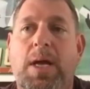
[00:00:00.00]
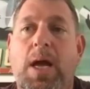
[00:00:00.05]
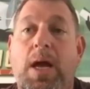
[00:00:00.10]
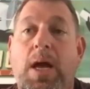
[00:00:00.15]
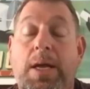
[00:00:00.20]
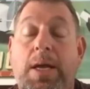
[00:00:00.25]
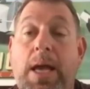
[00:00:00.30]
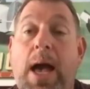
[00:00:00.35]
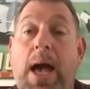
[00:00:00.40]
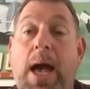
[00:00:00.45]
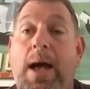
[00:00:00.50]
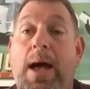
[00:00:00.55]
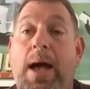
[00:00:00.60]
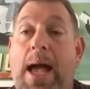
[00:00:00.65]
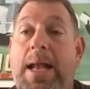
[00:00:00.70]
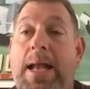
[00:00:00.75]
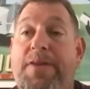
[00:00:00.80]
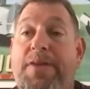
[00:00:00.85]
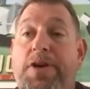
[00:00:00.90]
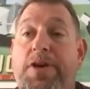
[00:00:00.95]
Yeah,
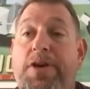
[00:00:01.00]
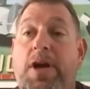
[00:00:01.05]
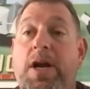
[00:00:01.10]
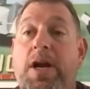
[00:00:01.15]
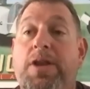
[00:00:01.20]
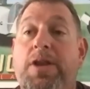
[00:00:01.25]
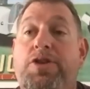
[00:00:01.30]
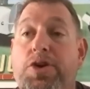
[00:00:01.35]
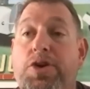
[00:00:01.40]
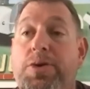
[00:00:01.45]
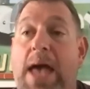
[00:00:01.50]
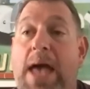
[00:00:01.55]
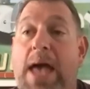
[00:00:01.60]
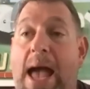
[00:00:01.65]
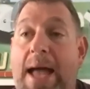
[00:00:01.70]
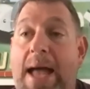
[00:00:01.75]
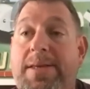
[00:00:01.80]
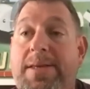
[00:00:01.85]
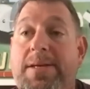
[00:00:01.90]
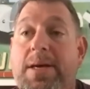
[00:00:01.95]
and if you're gonna do
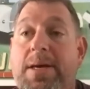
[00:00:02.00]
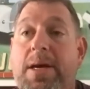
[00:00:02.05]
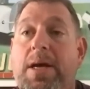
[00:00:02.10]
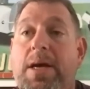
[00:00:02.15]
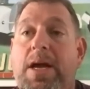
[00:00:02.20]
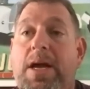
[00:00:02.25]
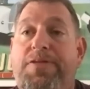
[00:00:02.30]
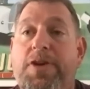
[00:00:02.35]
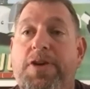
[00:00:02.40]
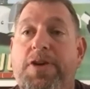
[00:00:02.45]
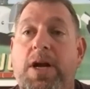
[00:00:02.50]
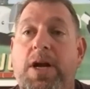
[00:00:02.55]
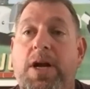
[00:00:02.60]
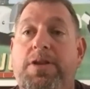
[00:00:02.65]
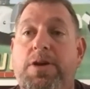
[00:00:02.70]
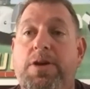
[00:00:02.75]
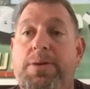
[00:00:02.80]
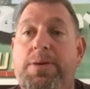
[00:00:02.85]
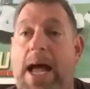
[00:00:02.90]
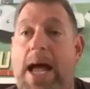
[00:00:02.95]
that, if you're gonna
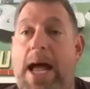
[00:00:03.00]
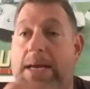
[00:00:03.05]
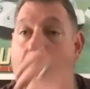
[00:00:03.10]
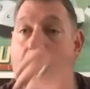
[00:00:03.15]
do that,